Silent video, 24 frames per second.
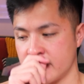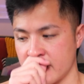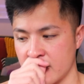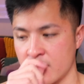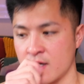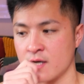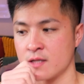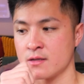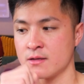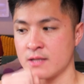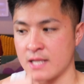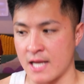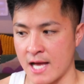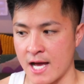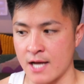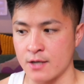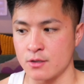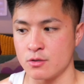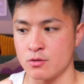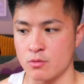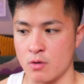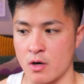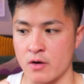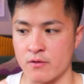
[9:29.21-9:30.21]
There are a lot
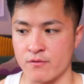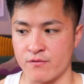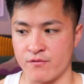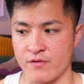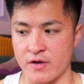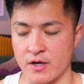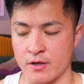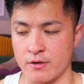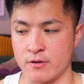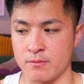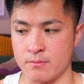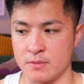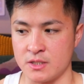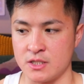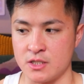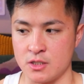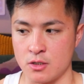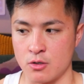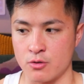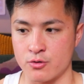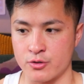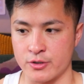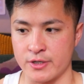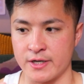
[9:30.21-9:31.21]
who are very
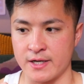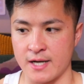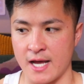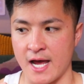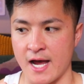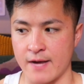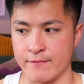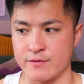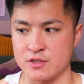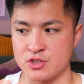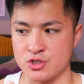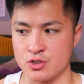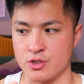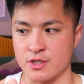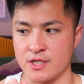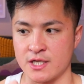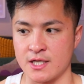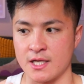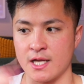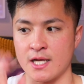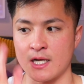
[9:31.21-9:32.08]
mediocre and average looking.